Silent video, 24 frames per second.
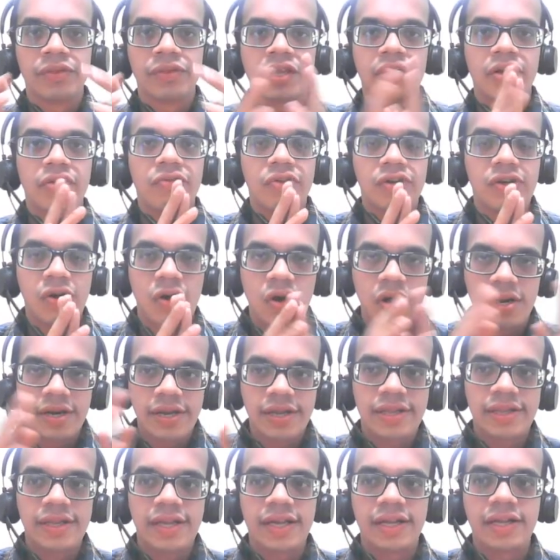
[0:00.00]
With all these
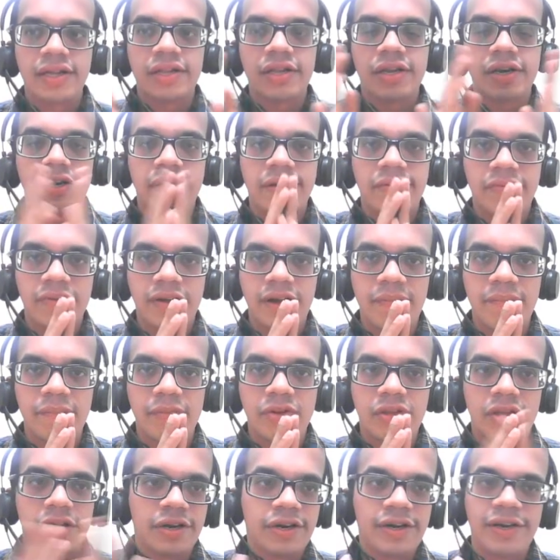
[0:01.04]
things into the comes
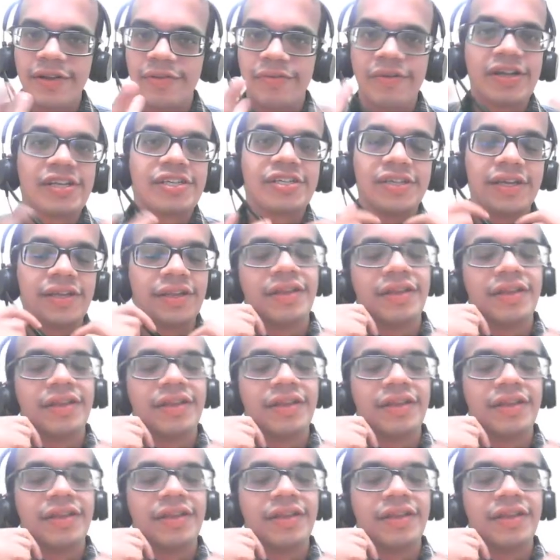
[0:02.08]
into the question,